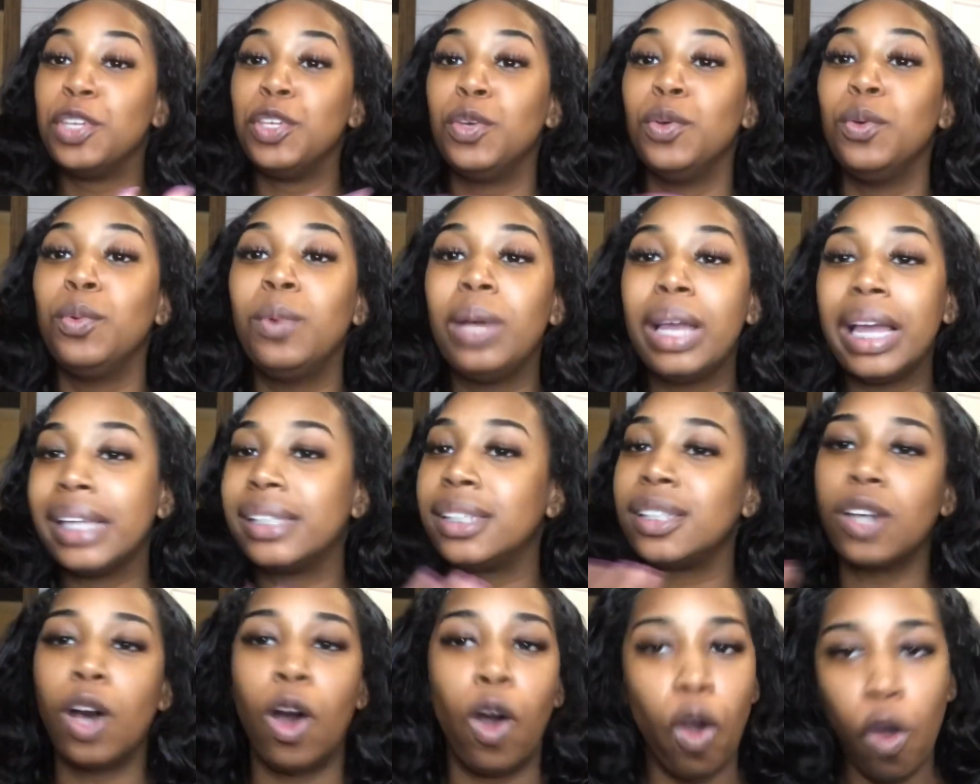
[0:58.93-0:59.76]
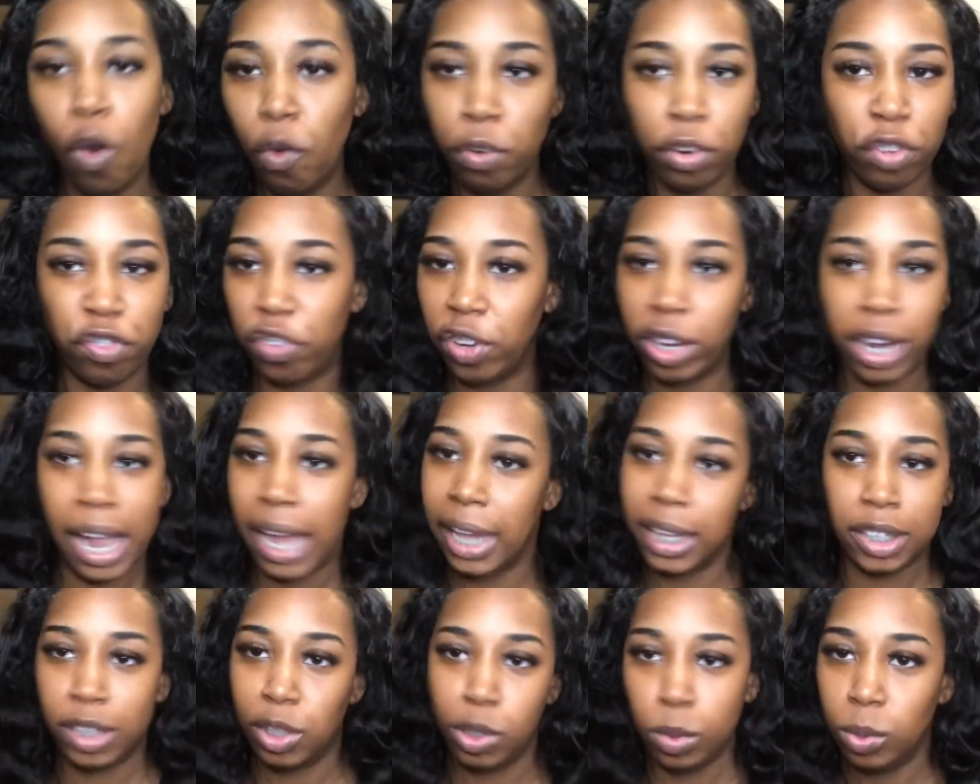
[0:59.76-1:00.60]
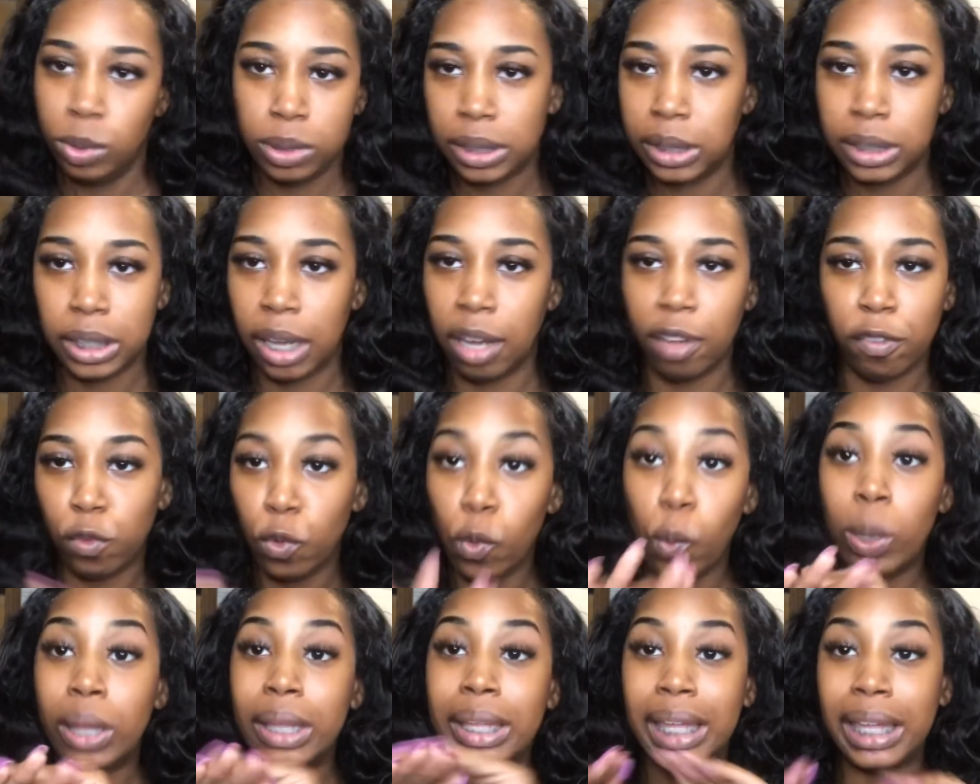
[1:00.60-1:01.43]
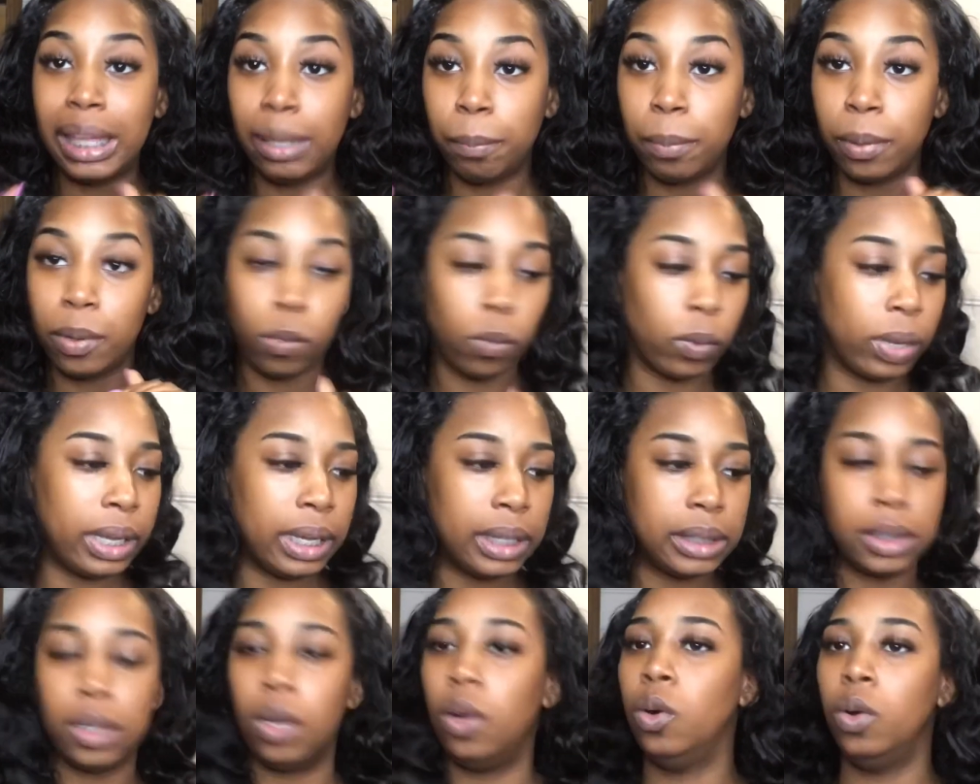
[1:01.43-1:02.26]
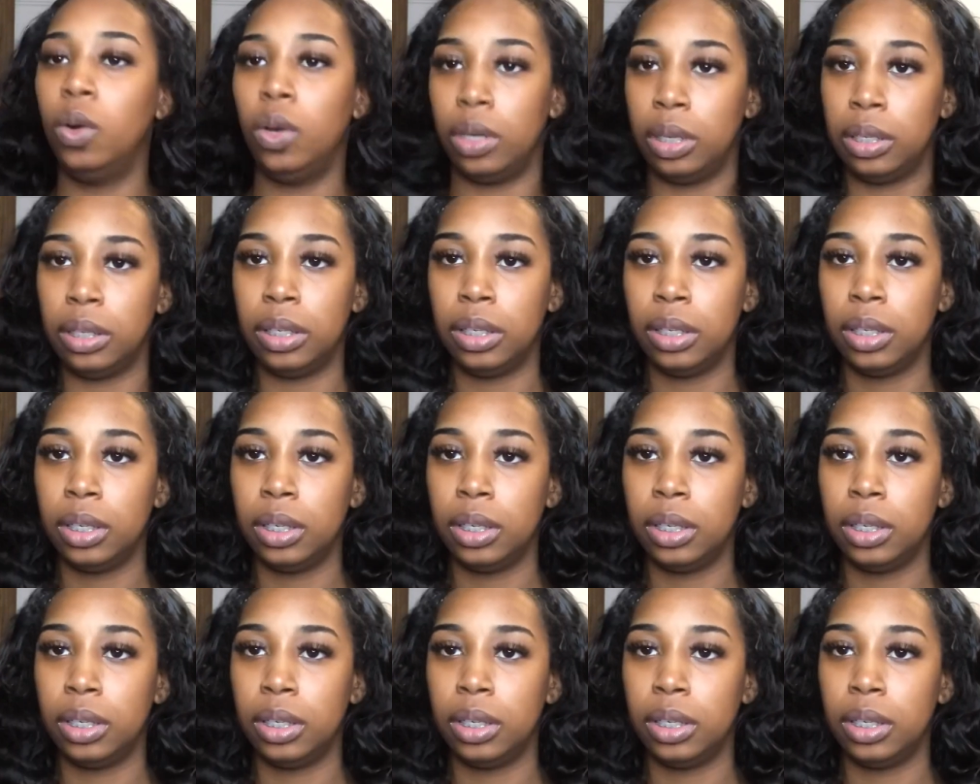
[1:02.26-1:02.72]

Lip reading: It's over for that cute stuff when we keeping wigs on.